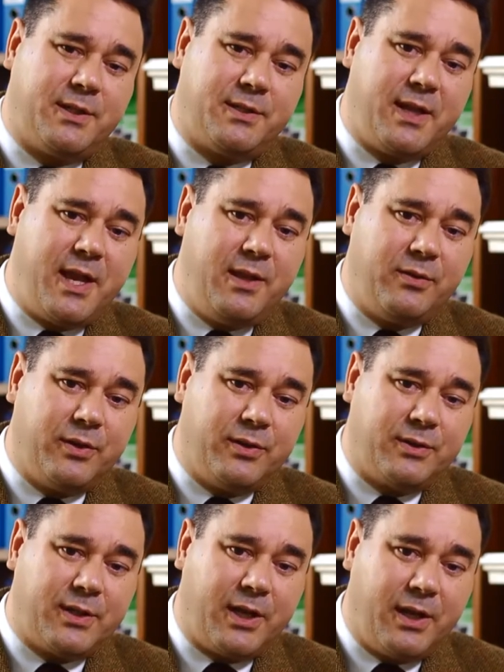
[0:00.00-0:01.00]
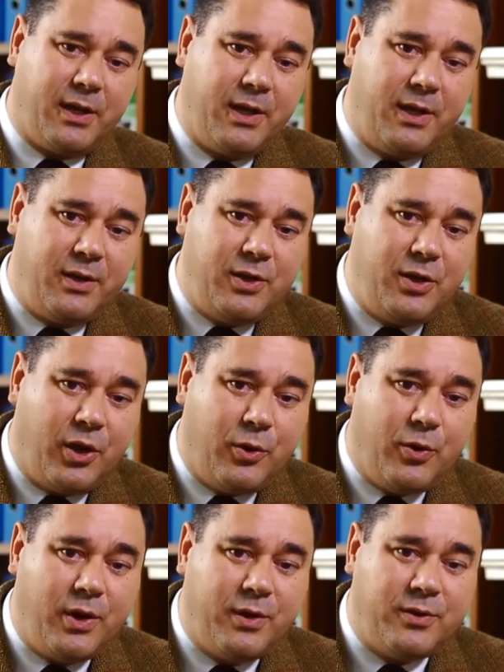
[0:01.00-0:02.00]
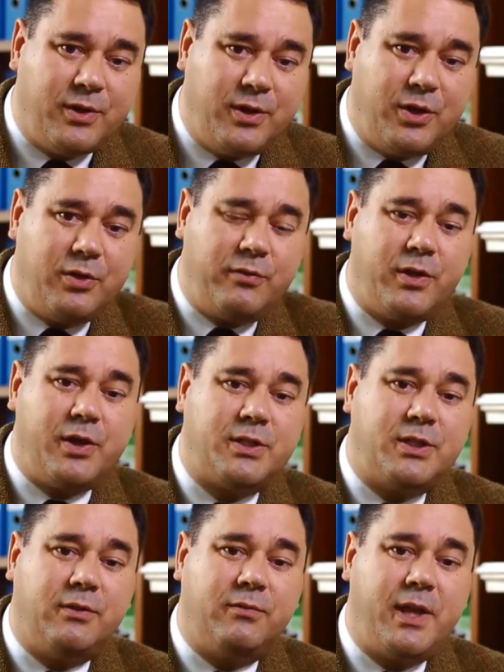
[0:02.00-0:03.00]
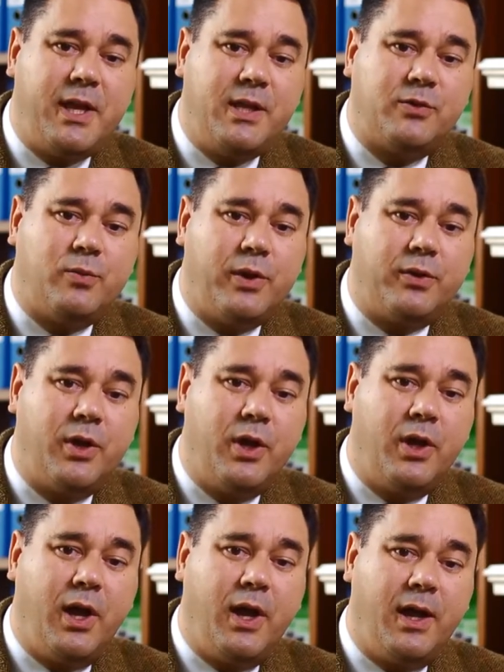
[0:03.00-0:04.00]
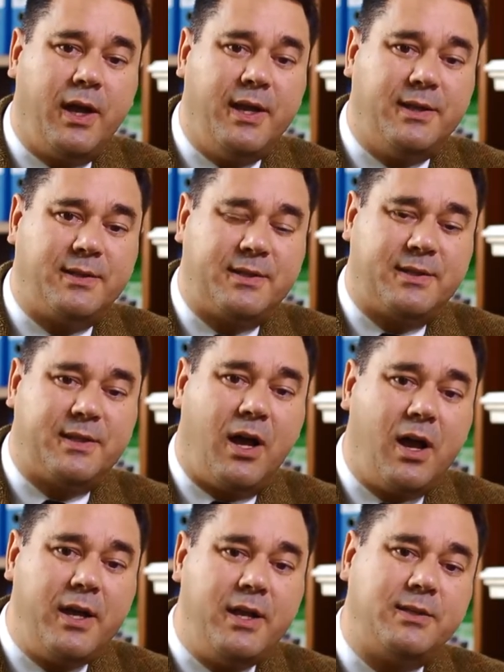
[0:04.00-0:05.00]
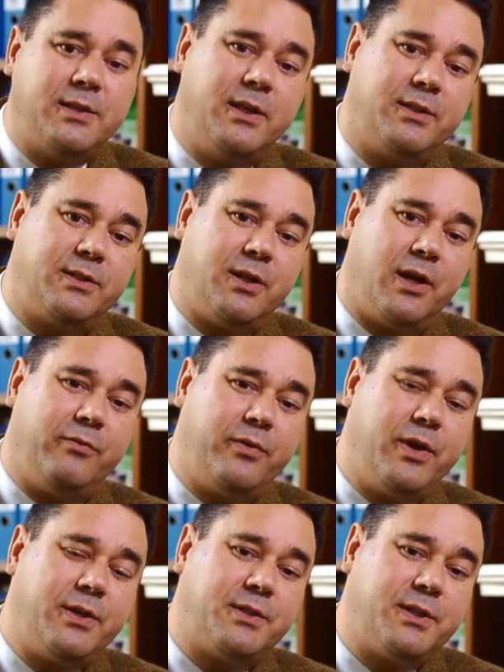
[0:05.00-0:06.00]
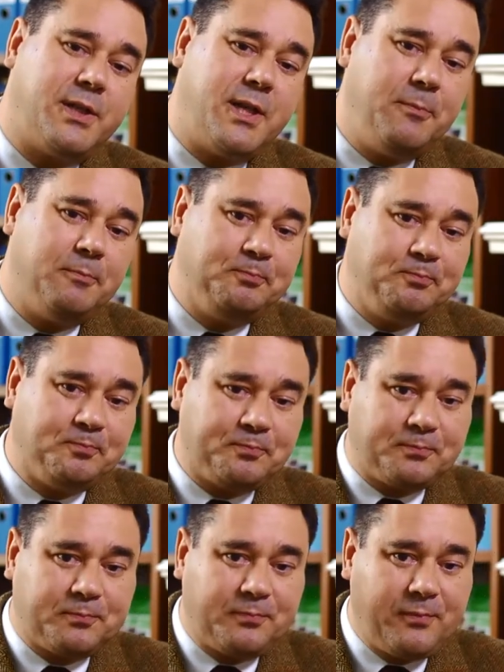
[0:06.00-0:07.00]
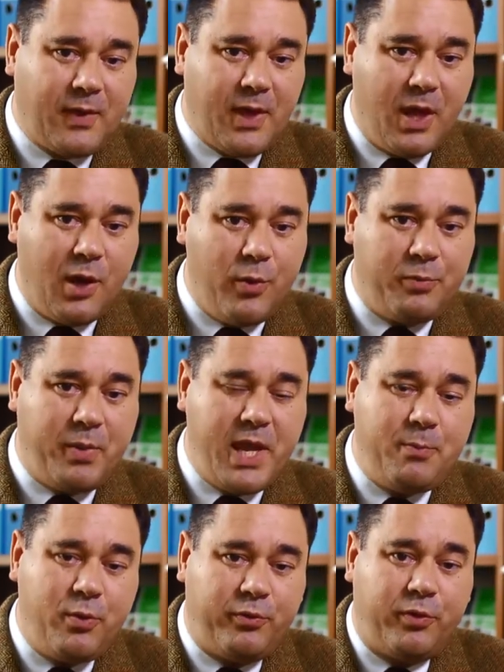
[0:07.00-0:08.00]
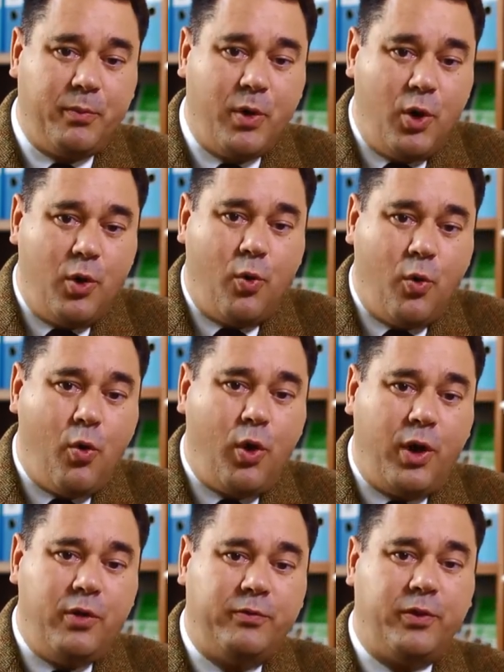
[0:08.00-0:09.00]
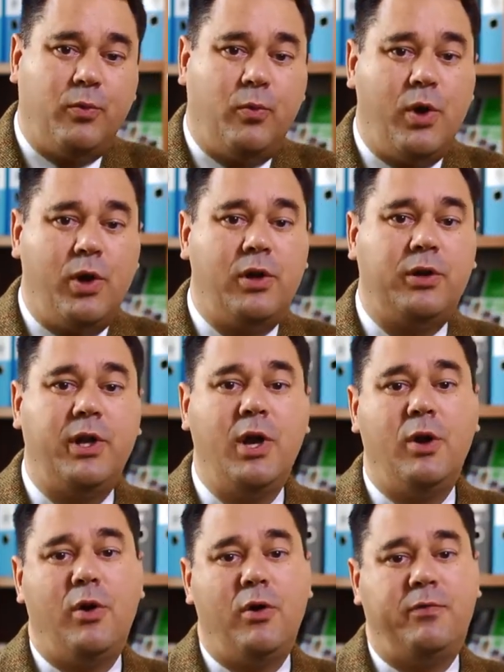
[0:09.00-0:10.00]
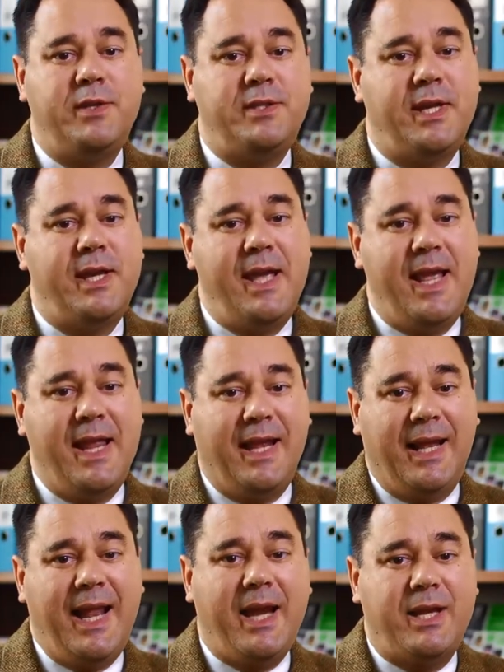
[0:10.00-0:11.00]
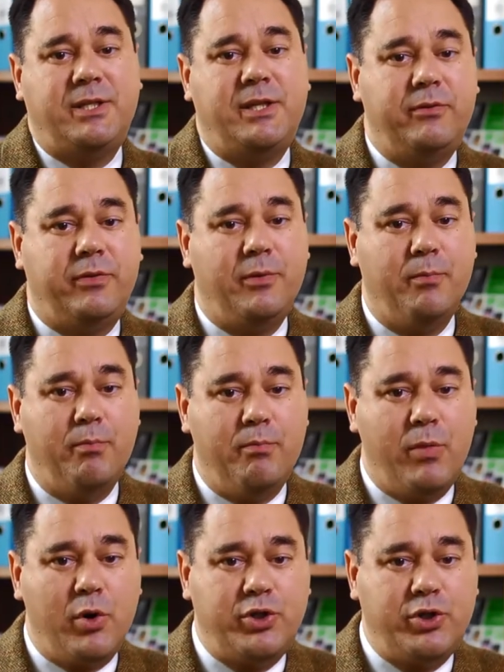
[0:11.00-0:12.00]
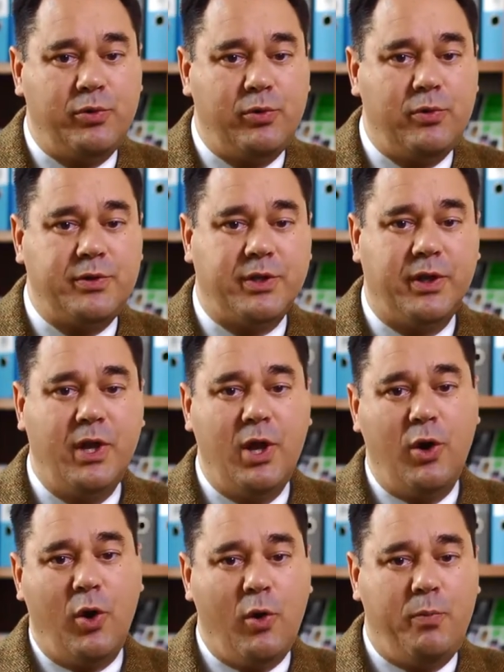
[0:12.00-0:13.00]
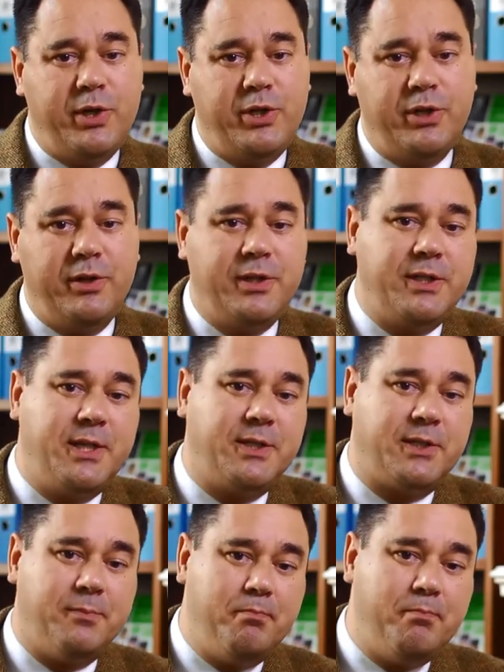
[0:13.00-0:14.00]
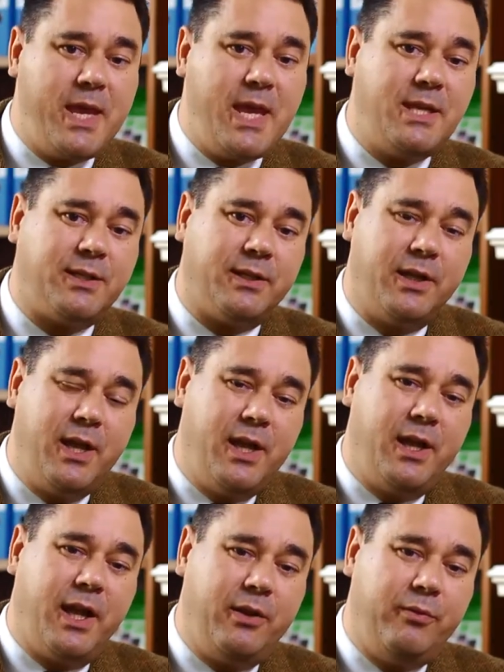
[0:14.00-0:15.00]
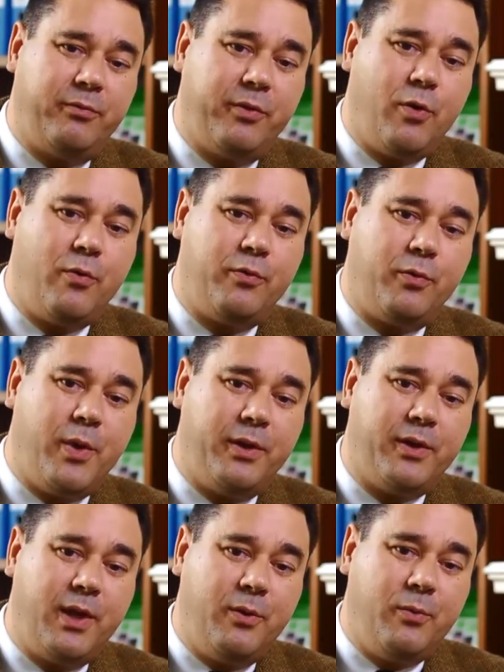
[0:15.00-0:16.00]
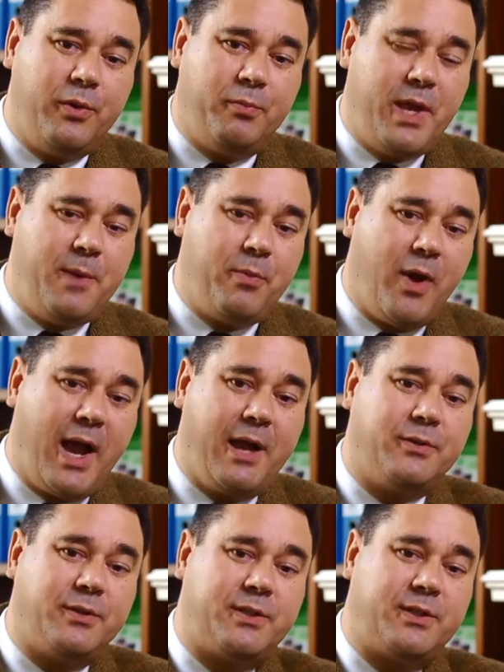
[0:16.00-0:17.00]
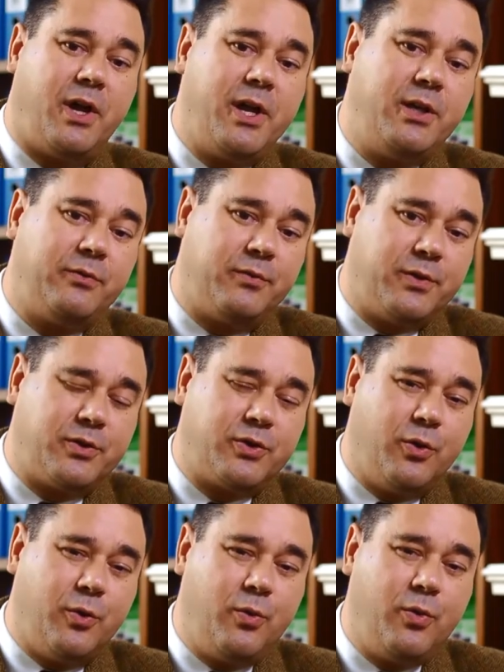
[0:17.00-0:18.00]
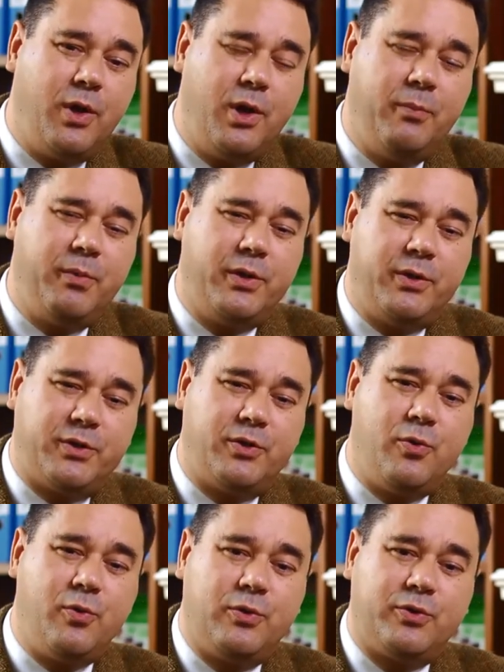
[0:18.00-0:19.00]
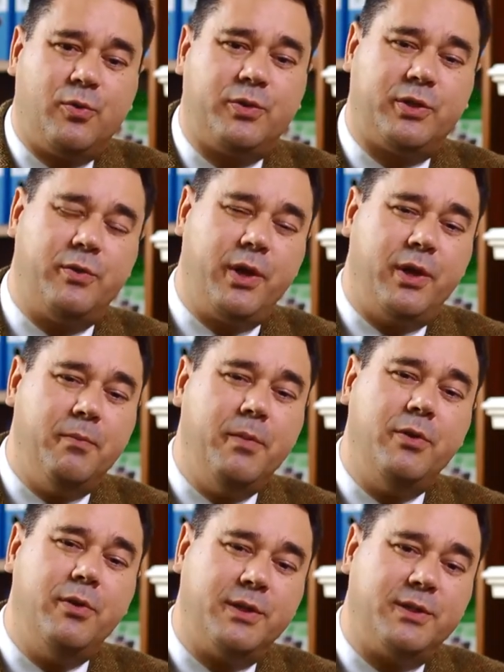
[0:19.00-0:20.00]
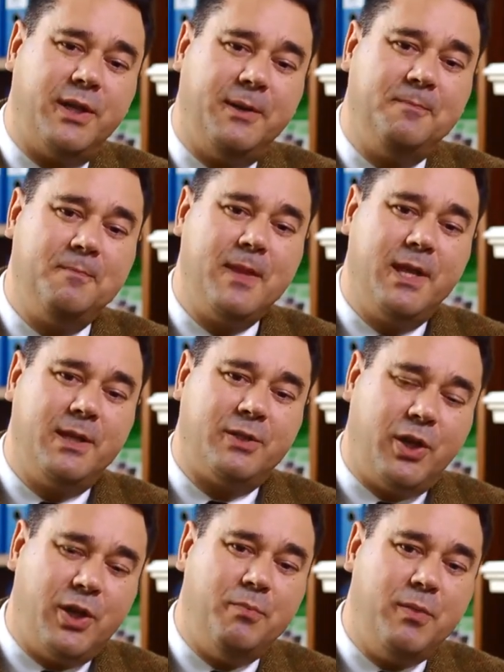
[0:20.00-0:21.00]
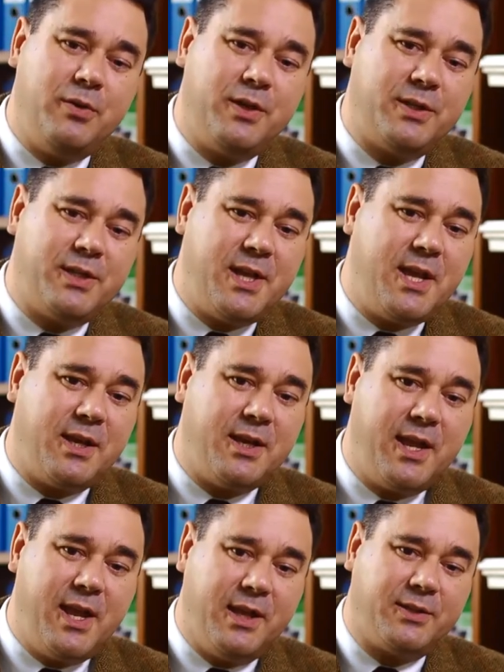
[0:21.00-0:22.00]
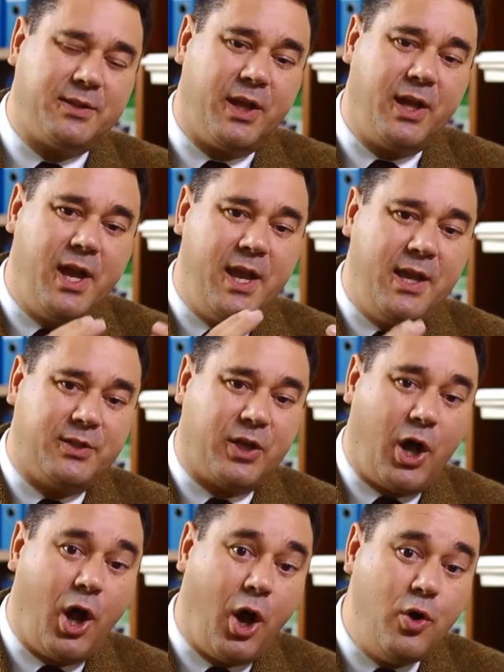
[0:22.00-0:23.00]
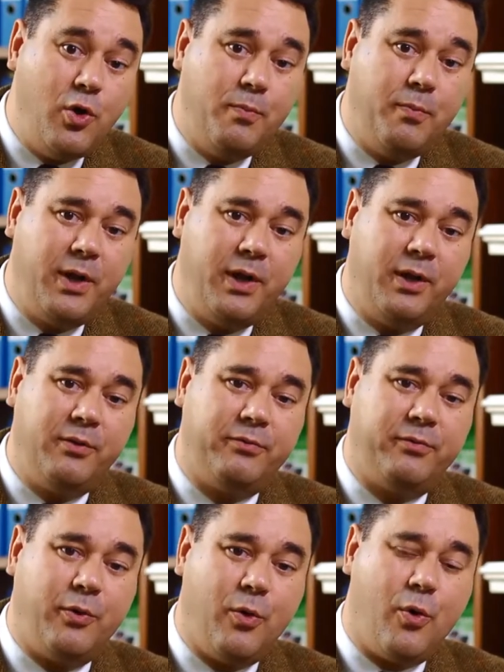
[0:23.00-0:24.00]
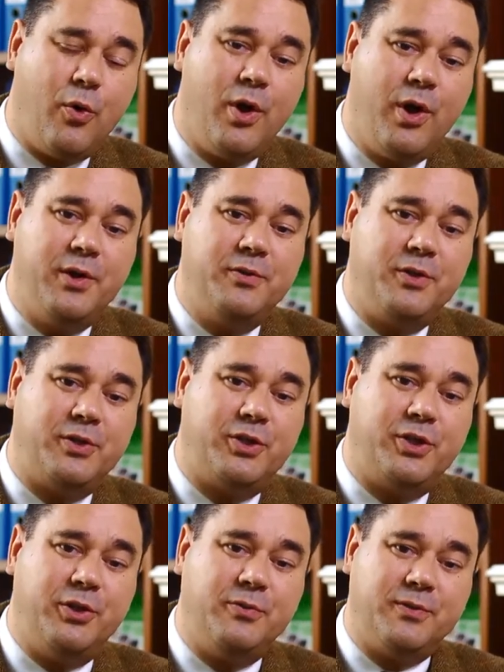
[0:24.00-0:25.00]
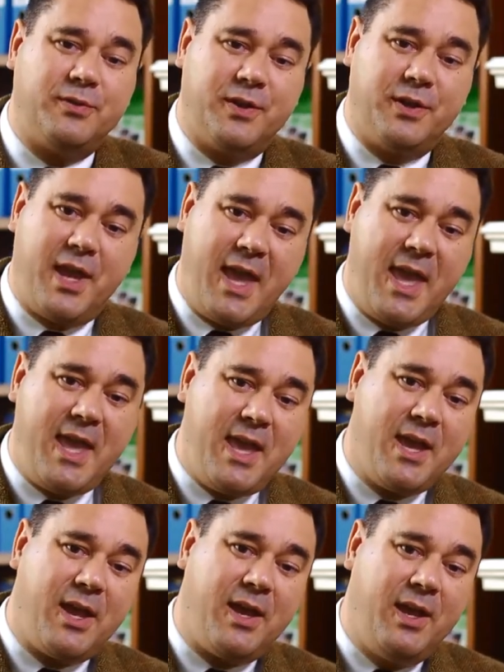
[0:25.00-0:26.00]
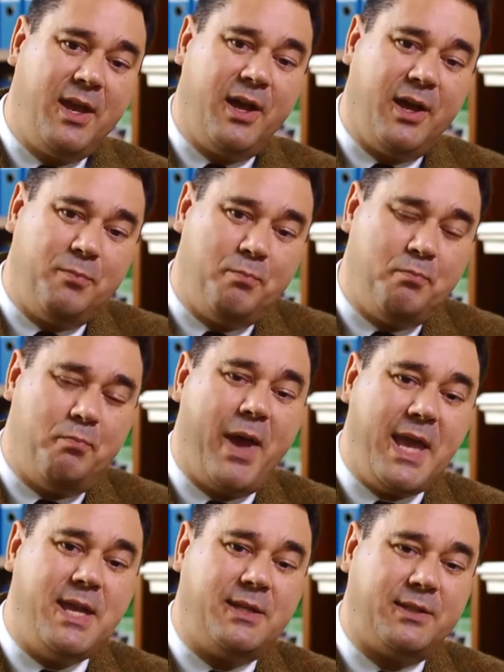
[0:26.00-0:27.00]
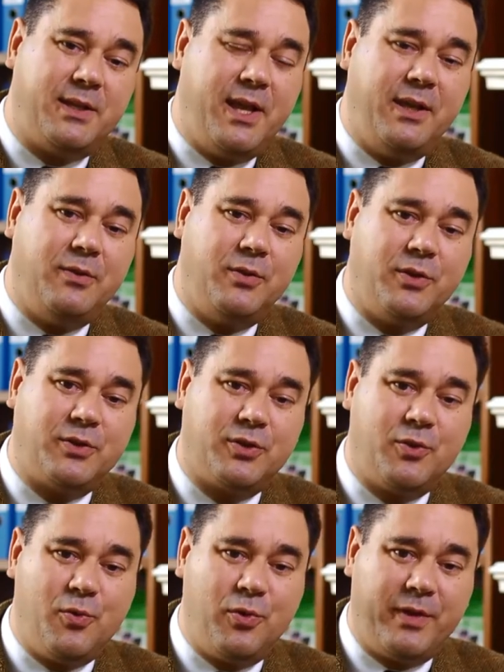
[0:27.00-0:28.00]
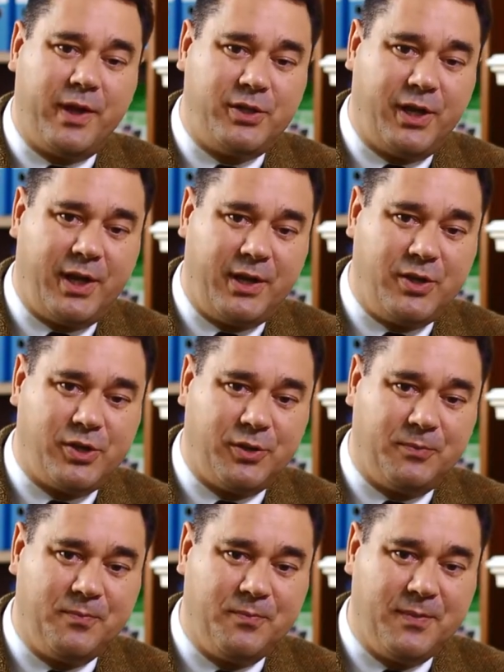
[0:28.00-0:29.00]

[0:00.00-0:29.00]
to say that the University of Leeds, with its size and its diversity, with people from all over the world, offers elective modules and opportunities to meet and get involved with people outside of the school. But the school's also a community. It's a community and it's a home for the students that are here and based in the School of Education.